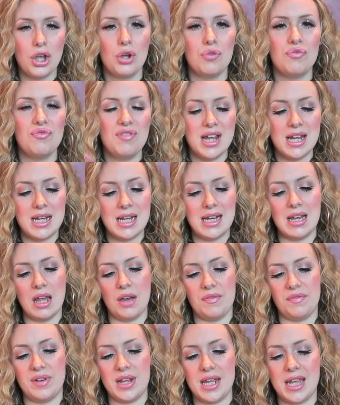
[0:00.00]
Really
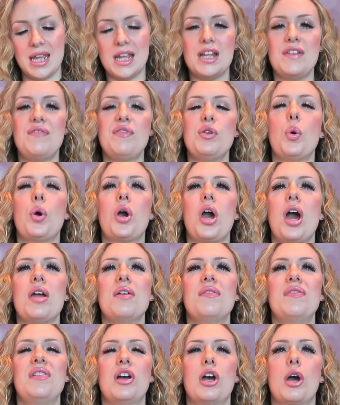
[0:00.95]
lovely. If you're
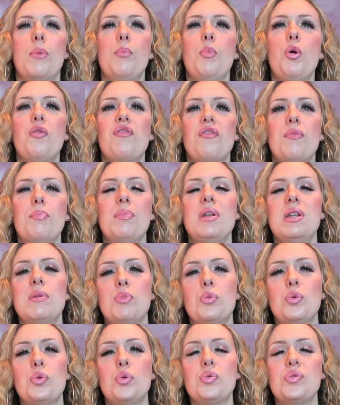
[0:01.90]
going for like a more of a
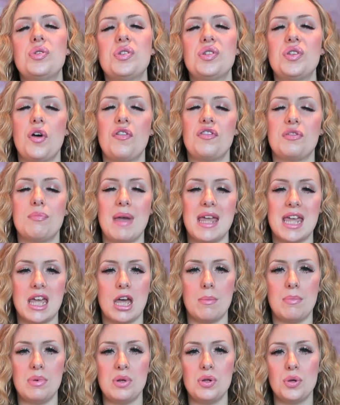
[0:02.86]
minimal soft
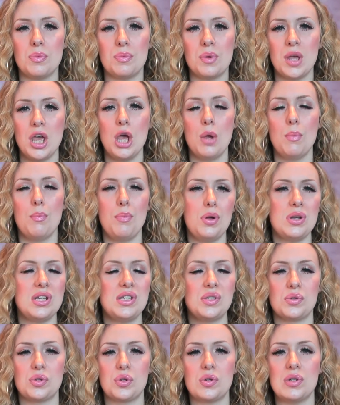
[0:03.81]
makeup look, put
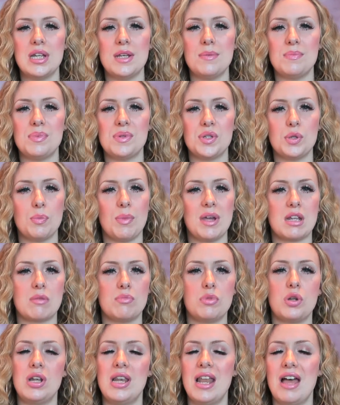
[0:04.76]
this on your lips and it'll make
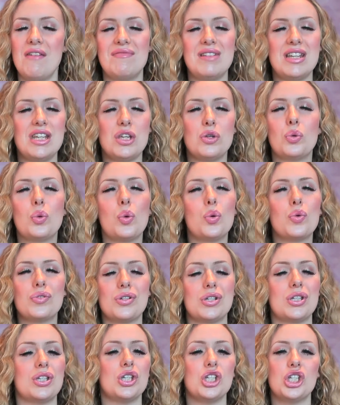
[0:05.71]
them look lovely,
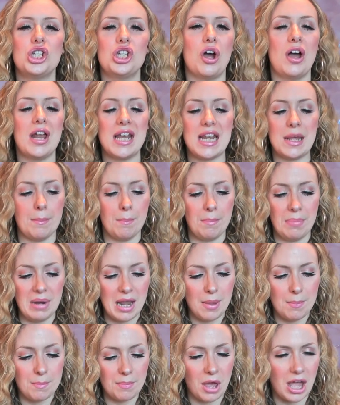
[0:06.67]
gorgeous and shiny and
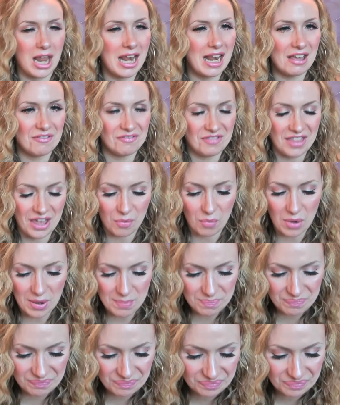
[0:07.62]
plump. I love that one.